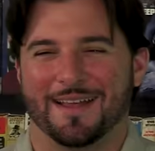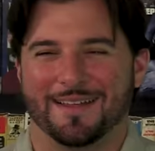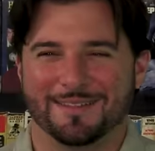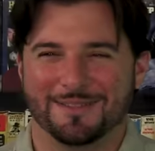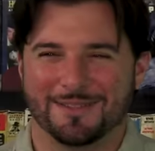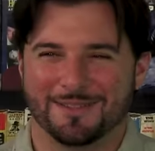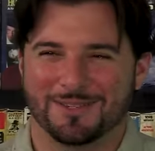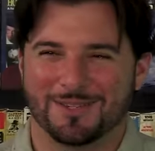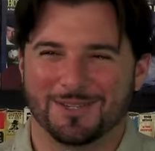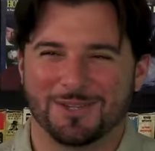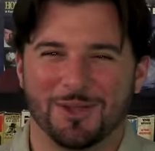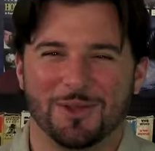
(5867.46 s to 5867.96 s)

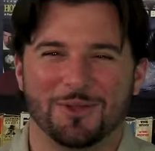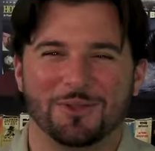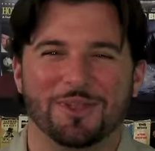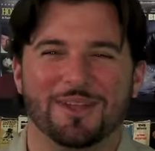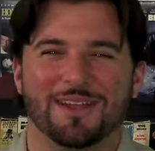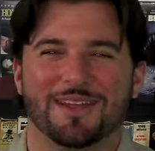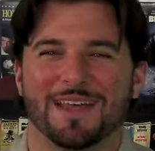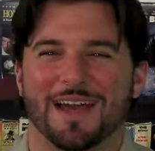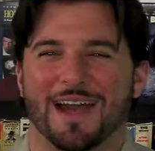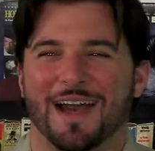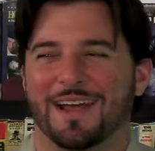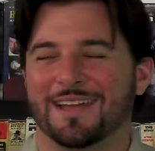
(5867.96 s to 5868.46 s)
So
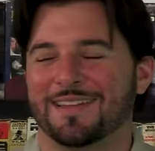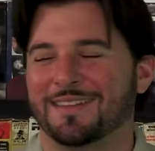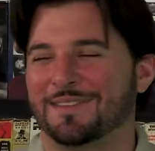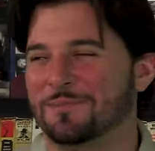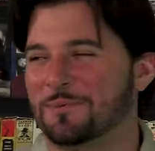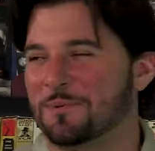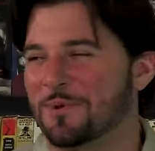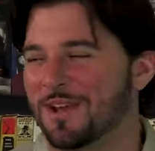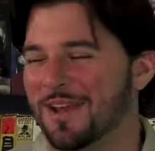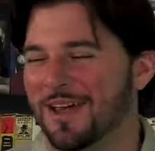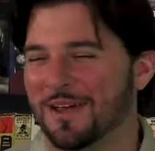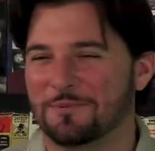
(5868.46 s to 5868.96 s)
like
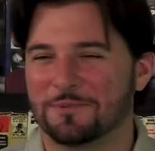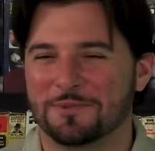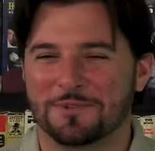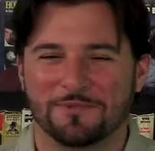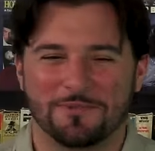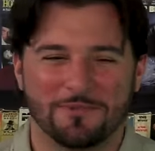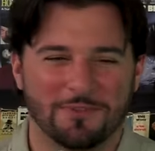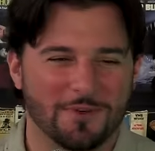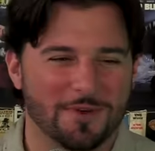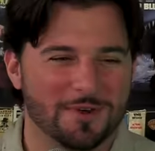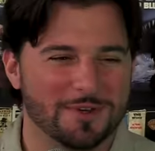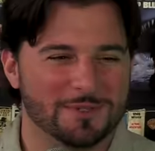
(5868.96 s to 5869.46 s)
when I was
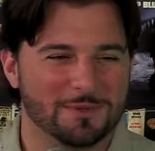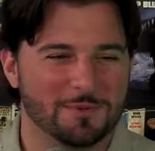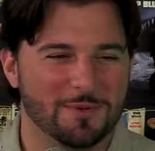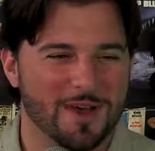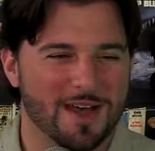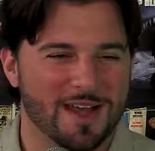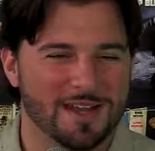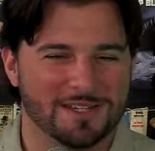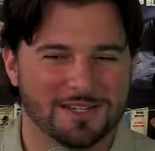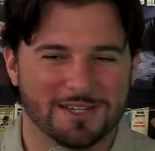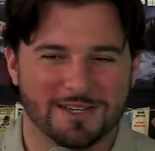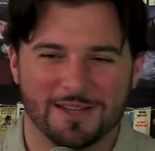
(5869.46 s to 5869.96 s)
first
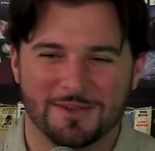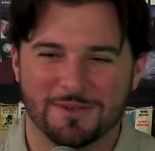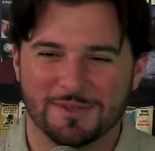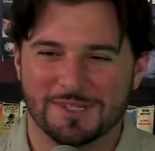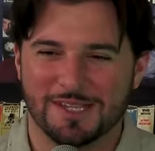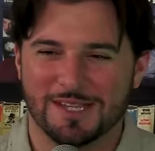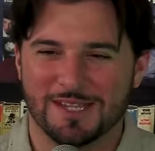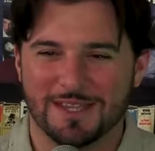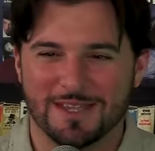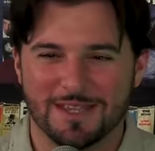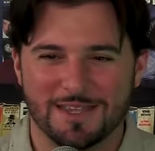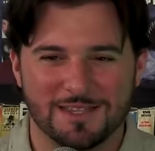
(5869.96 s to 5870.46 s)
watching, I
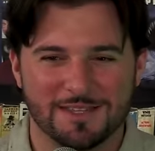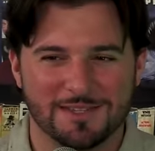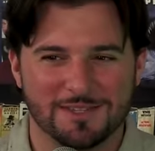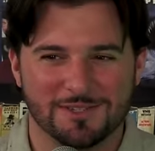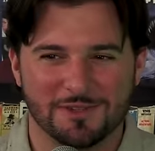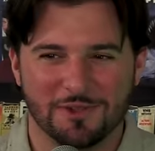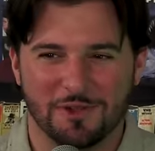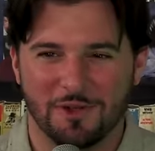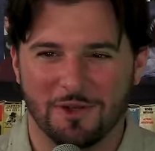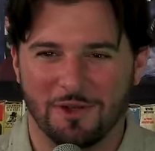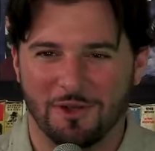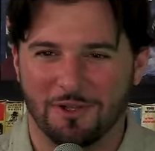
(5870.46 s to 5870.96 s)
was like,
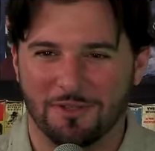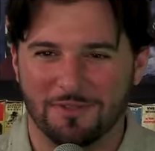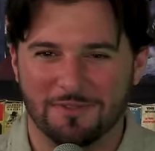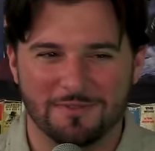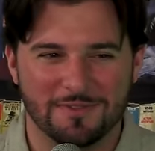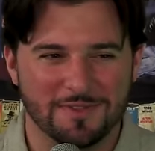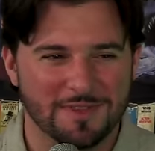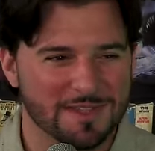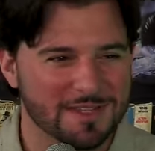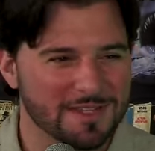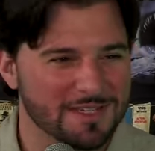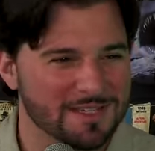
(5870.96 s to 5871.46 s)
is all
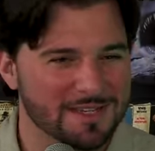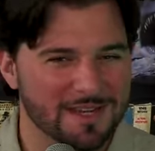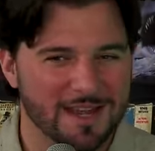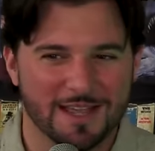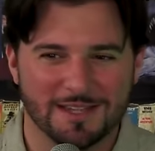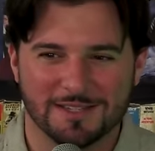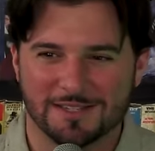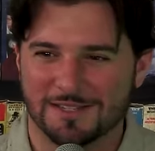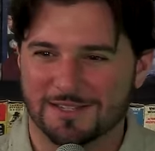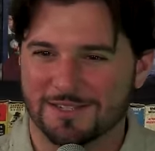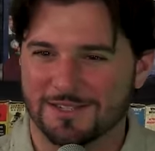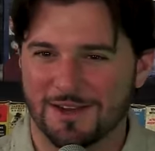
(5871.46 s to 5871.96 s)
of this
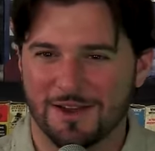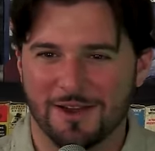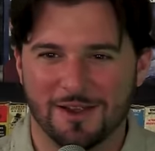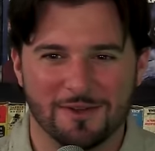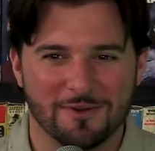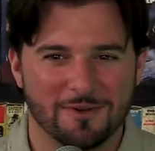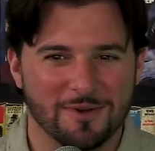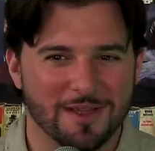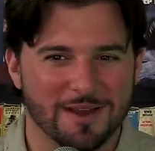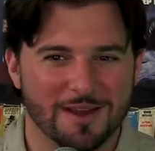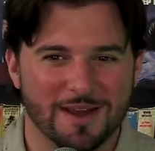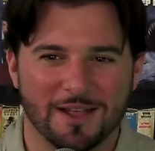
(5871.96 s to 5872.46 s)

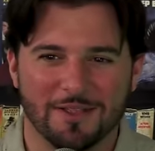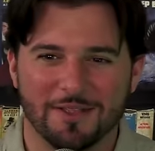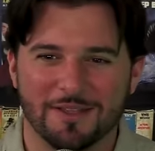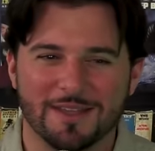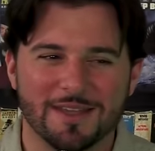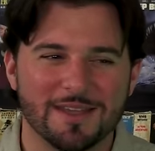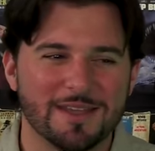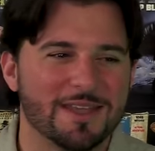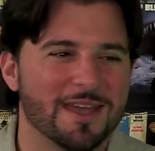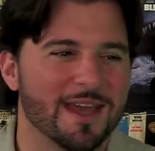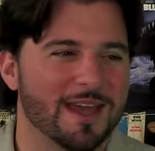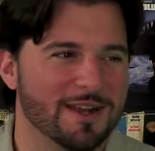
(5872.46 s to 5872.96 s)
necessary right now?
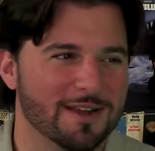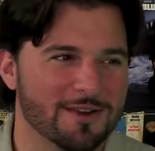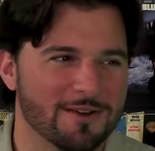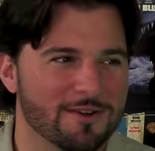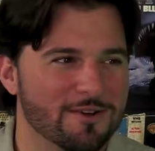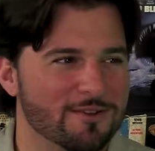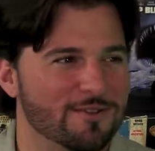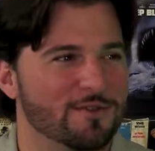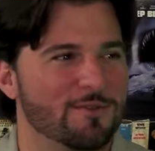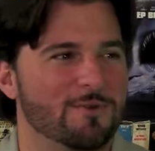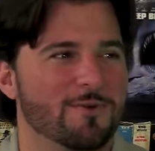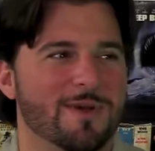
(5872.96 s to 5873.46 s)
Like, again,
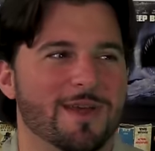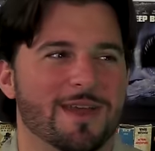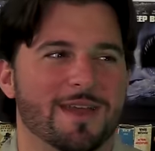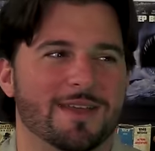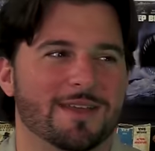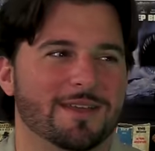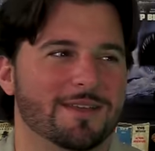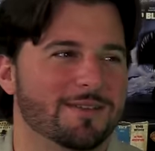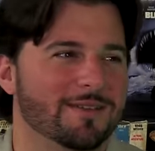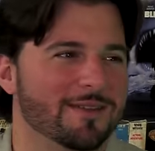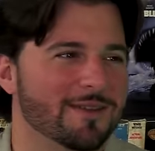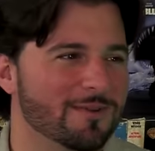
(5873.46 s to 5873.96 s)

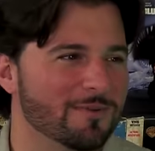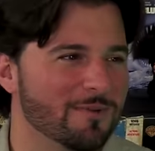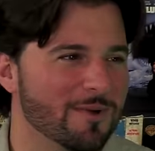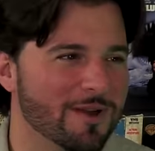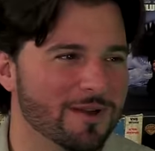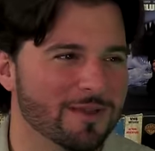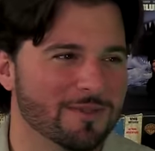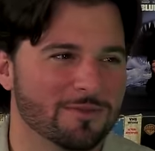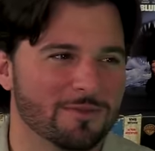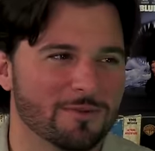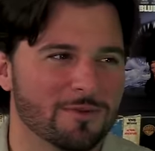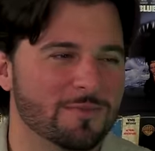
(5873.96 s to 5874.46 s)
earthquake, like
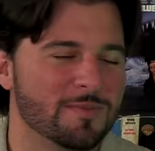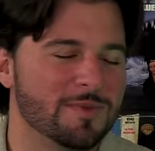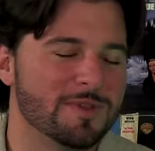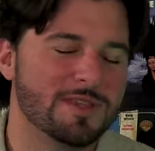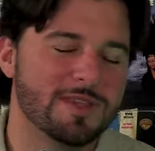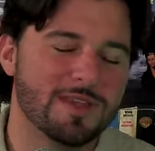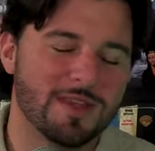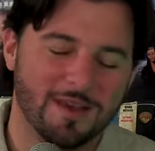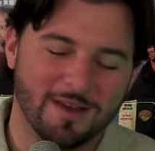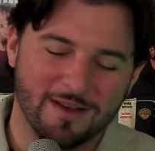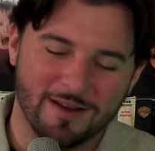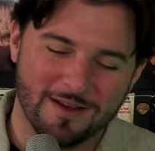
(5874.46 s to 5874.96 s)
running through it. But
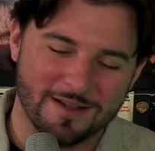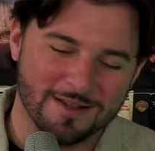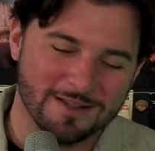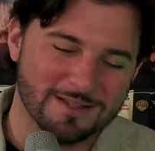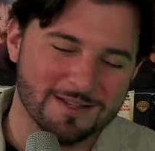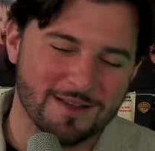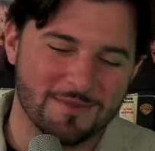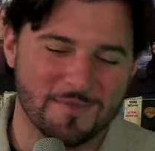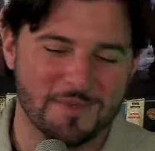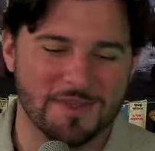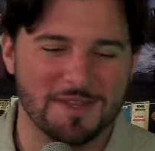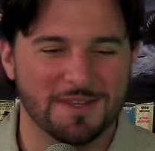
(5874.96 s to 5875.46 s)
yeah, all right,
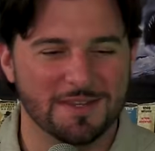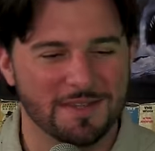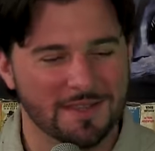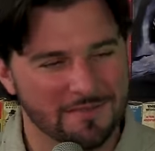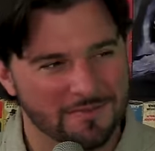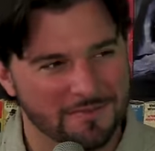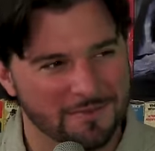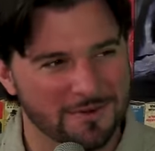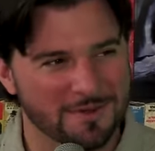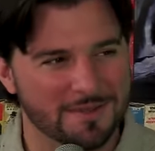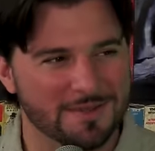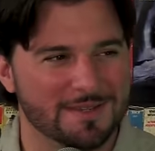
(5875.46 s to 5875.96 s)
something
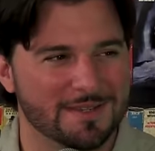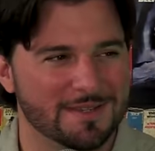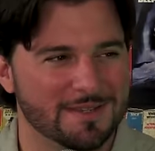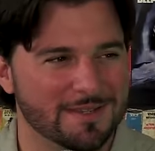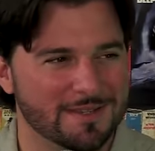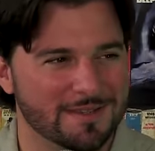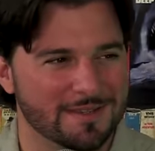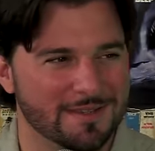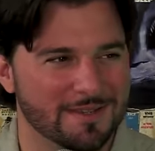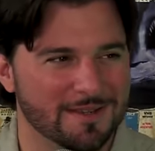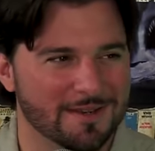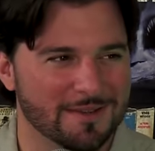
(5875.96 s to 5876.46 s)
different
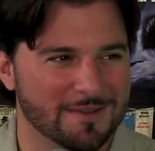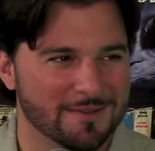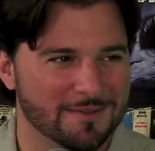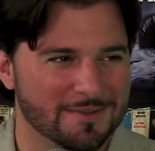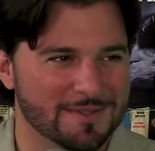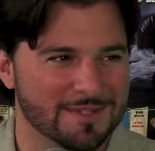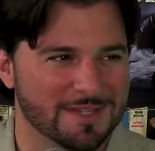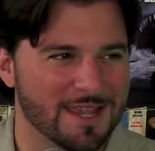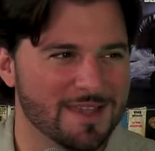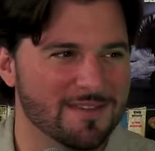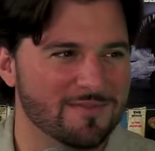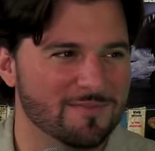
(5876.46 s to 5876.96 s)
to you know,
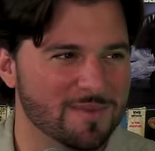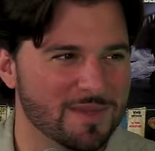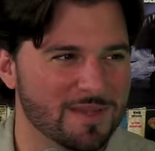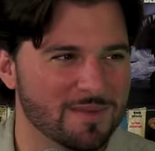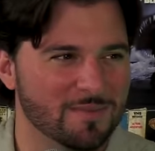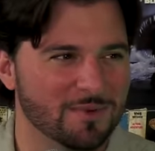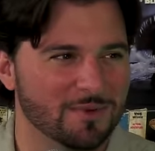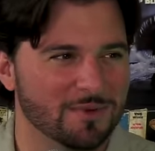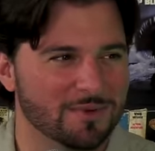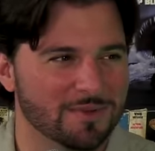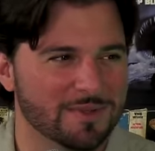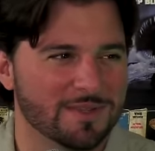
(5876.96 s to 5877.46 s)
save
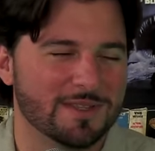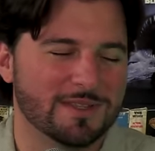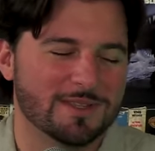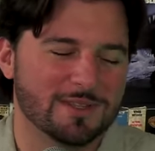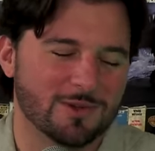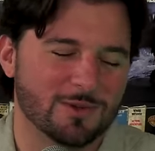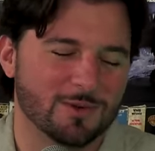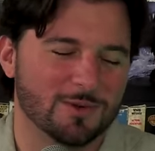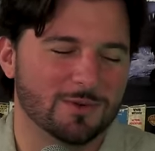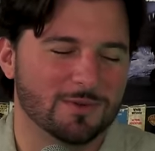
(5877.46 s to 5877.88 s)
people. It's cool.